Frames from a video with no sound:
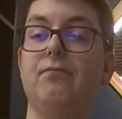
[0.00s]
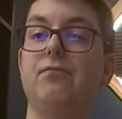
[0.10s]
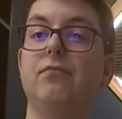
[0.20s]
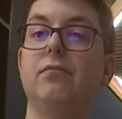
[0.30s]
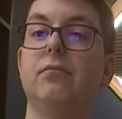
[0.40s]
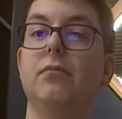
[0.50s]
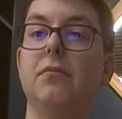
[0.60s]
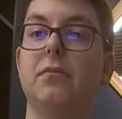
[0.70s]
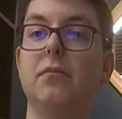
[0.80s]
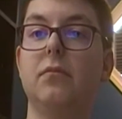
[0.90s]

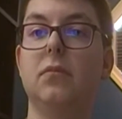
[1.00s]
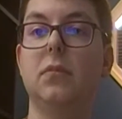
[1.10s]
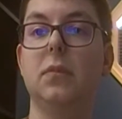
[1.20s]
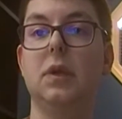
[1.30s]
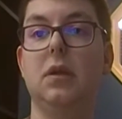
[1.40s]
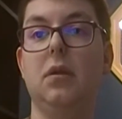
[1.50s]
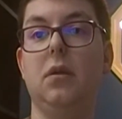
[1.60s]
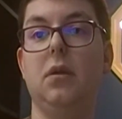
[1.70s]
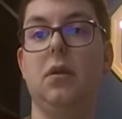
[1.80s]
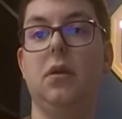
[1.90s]

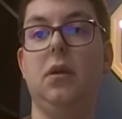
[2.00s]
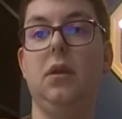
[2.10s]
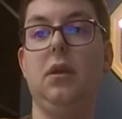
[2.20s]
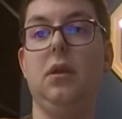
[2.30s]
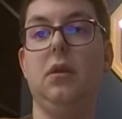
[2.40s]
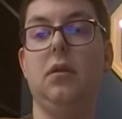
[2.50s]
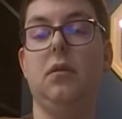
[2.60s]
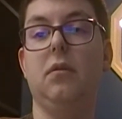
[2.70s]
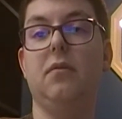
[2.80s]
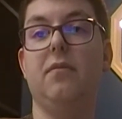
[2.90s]

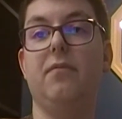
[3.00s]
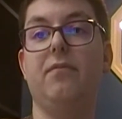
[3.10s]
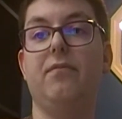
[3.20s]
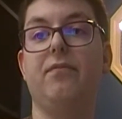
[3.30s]
[no speech]